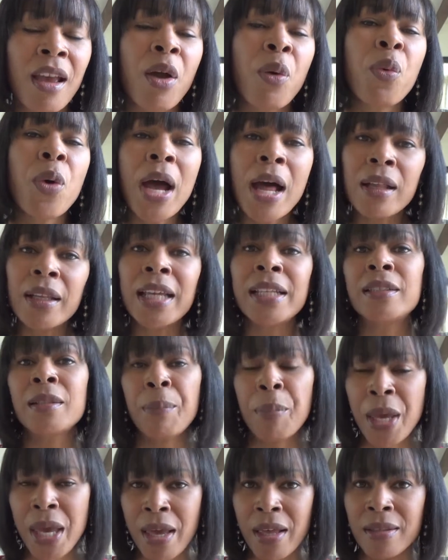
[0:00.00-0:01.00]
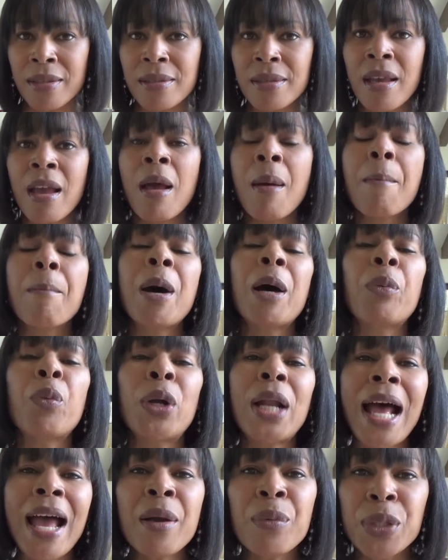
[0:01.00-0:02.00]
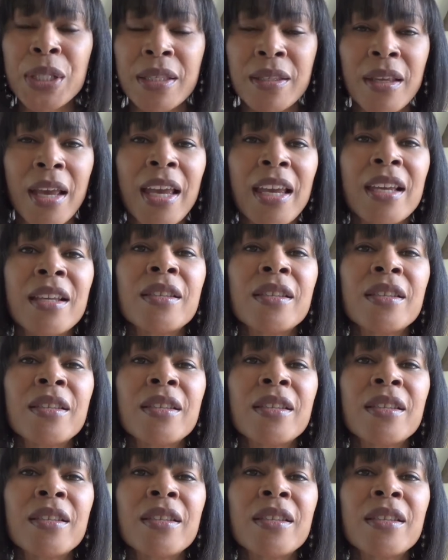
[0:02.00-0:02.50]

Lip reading: Well, it depends, but what I would say